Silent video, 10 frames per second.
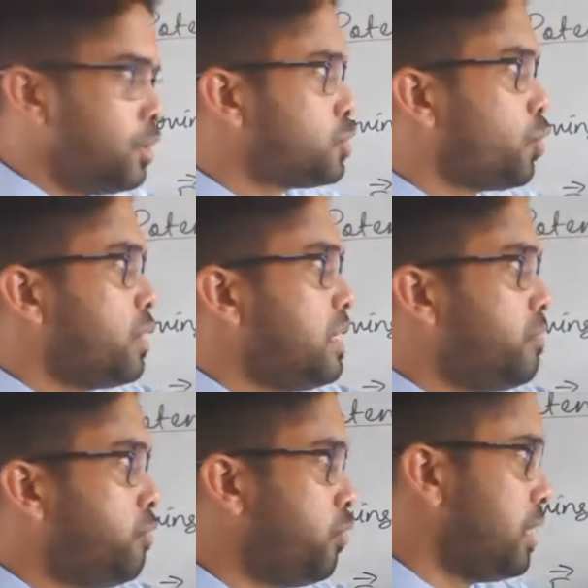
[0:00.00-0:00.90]
So
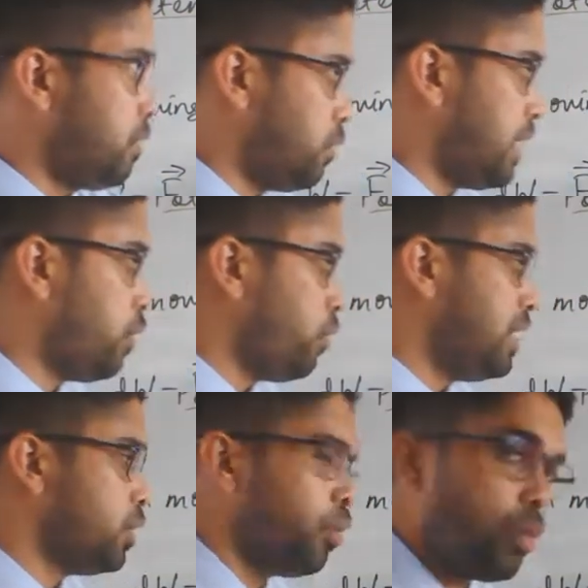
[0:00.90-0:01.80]
if we
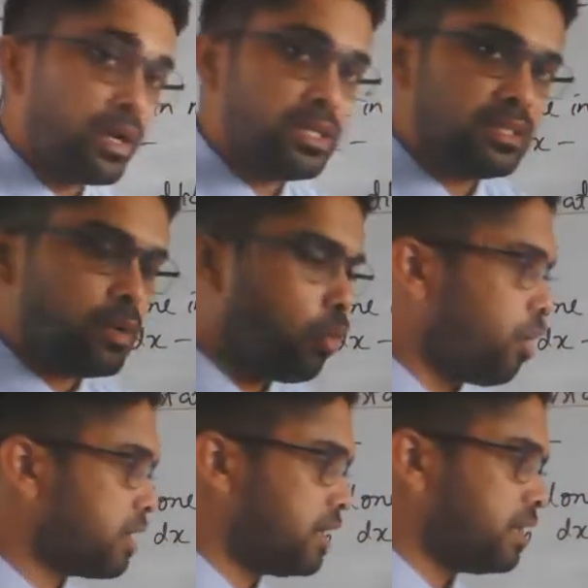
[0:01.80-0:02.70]
know what is the
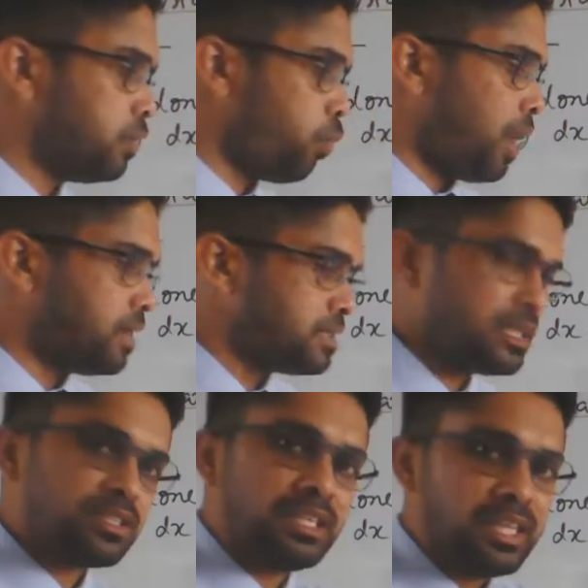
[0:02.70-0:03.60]
work done in one
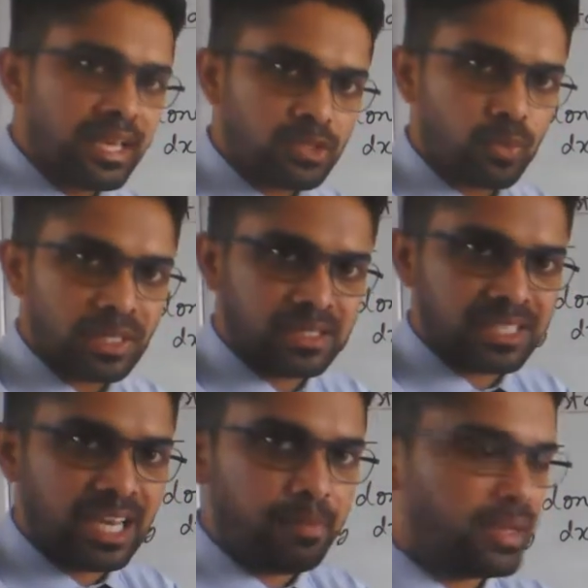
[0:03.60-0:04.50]
such dx, one
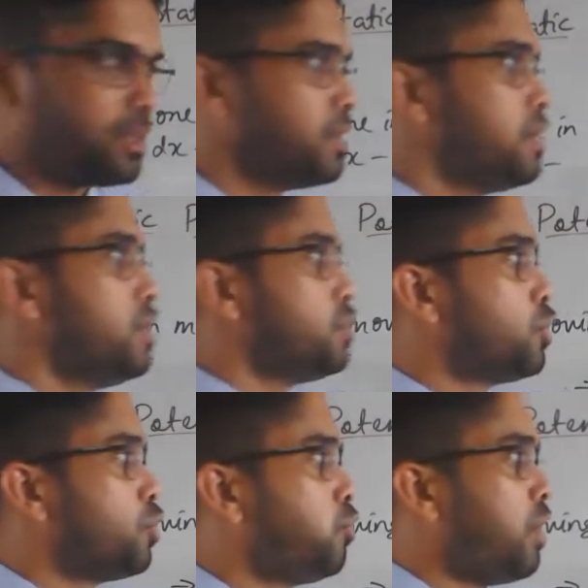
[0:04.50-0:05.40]
such element.
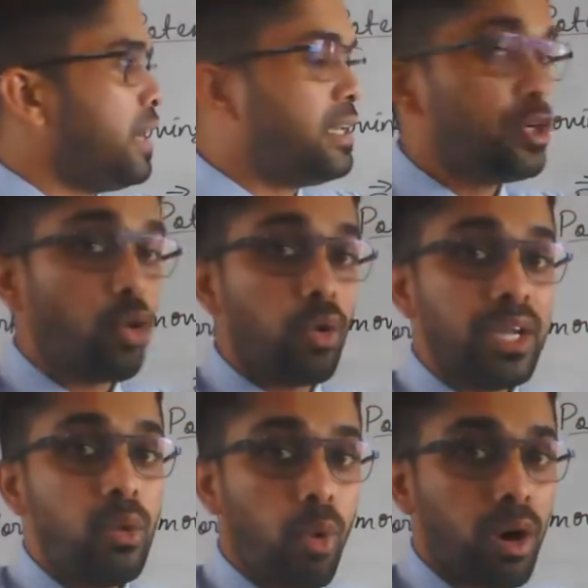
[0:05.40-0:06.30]
So to find the
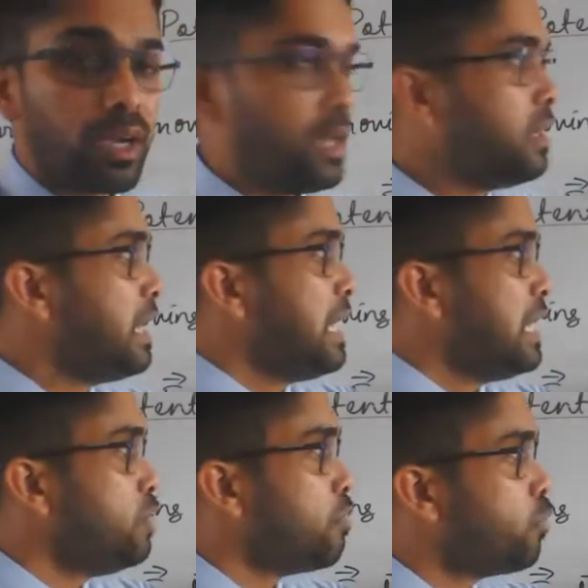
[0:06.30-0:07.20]
total work done,
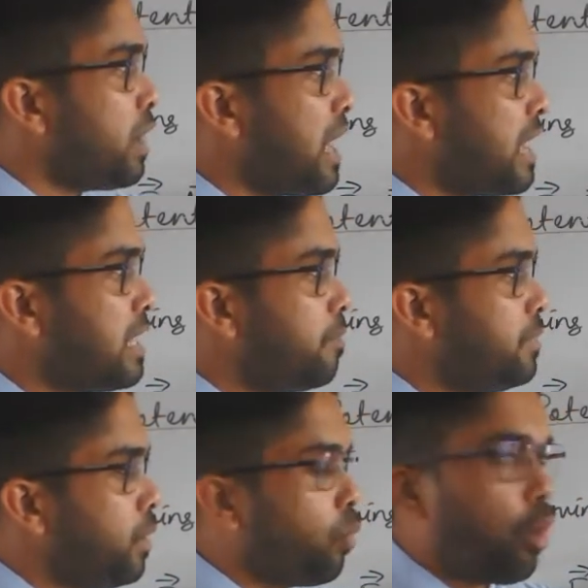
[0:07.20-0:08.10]
you have to add
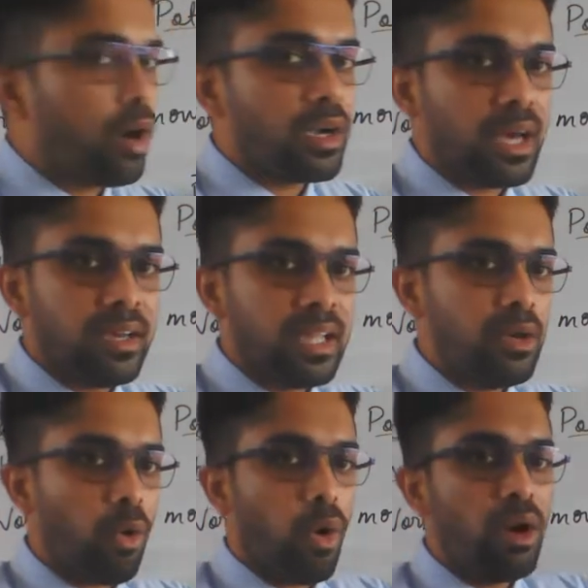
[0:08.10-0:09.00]
up the work done
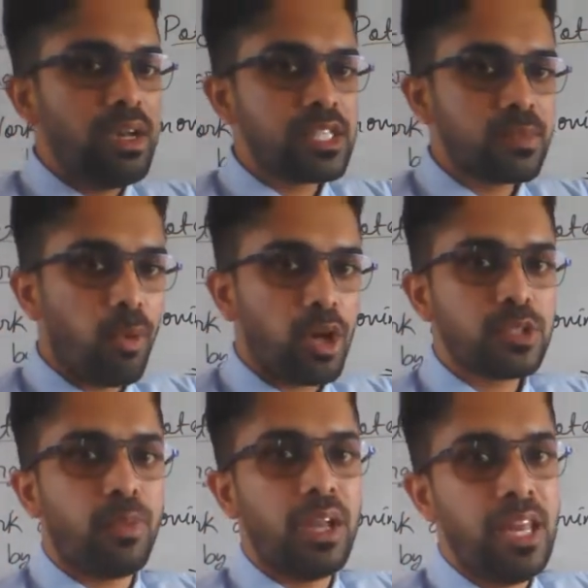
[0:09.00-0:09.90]
in all these small
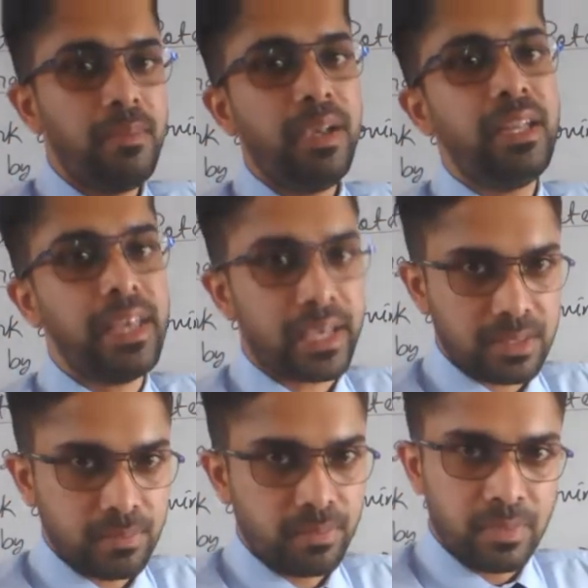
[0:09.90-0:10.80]
element
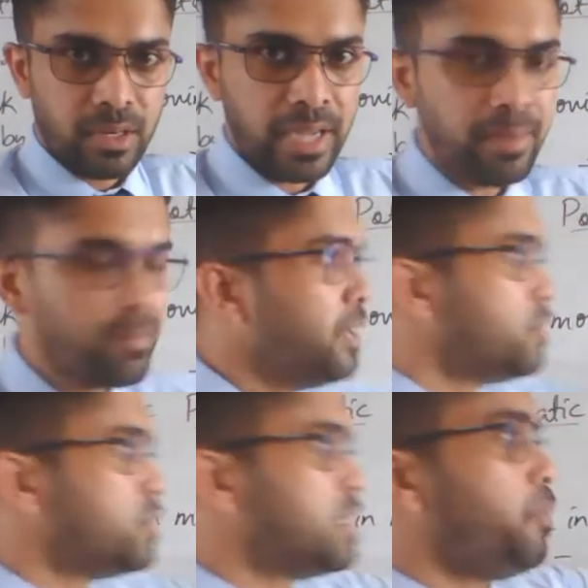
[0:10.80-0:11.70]
dx, right?
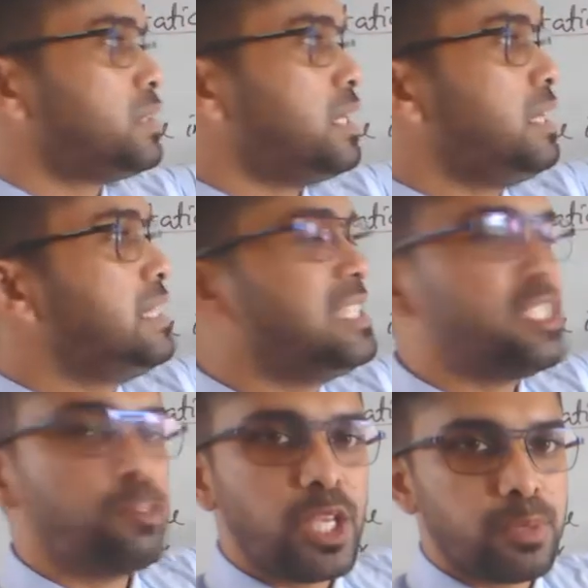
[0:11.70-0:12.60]
So suppose in this
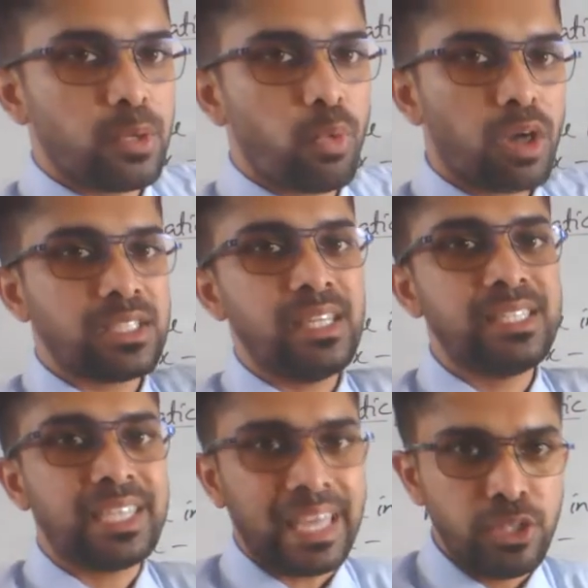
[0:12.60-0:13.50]
displacement work done
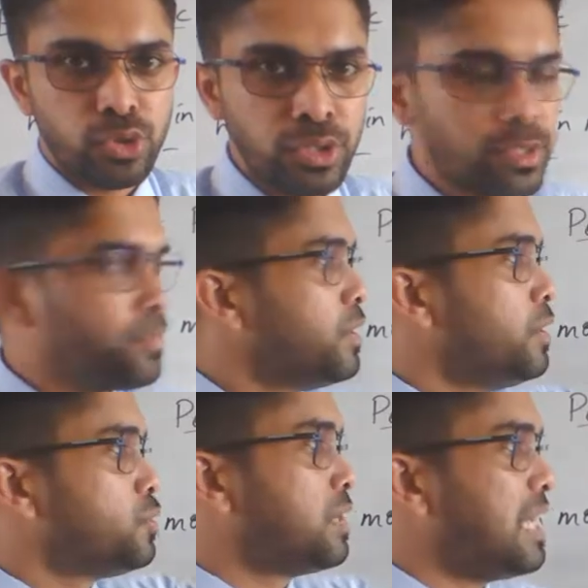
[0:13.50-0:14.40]
is 10 joules.
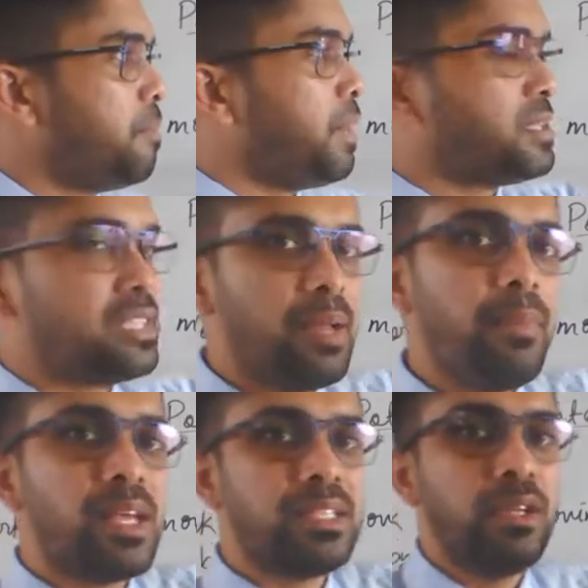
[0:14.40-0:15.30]
So 10 plus 10
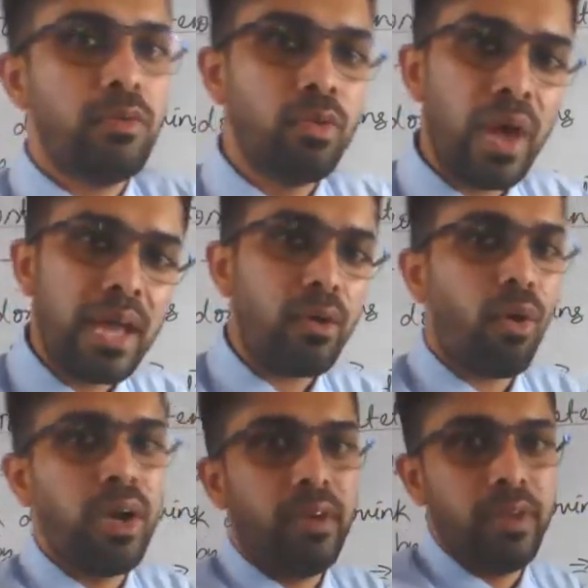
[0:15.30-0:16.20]
plus 10, you have to add
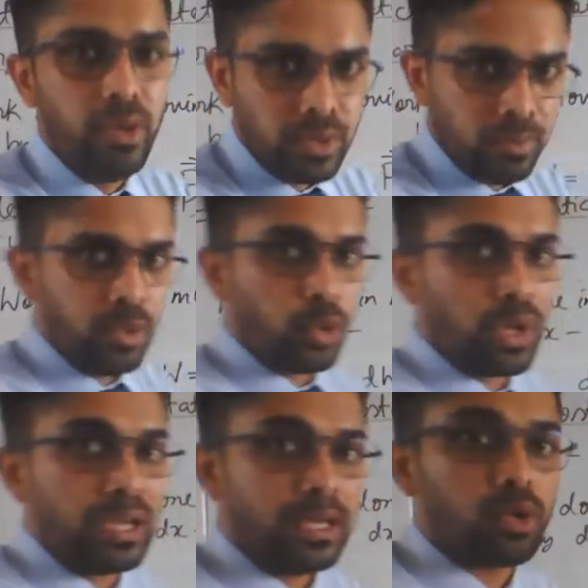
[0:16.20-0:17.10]
all the values to
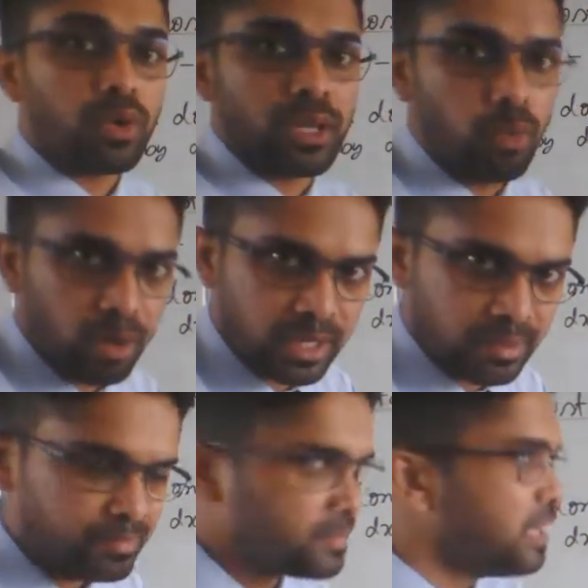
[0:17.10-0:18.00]
get the total work
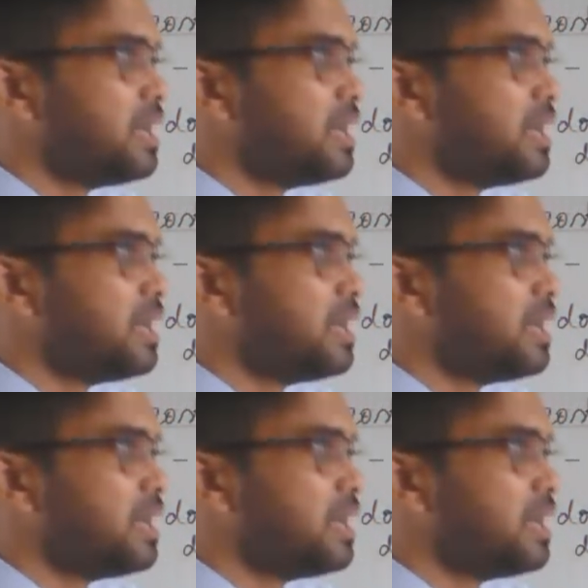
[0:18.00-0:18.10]
done.